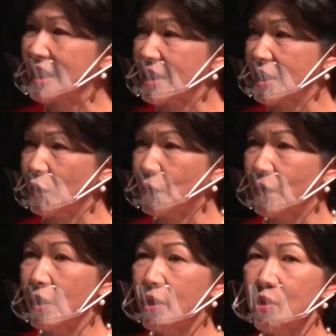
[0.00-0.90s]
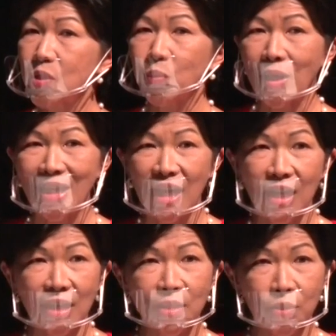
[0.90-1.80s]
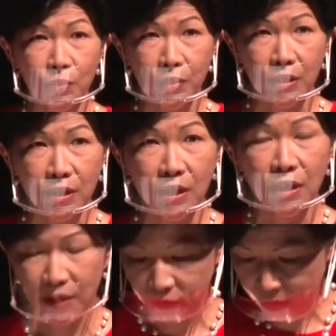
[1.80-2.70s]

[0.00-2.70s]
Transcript: itself to a high degree of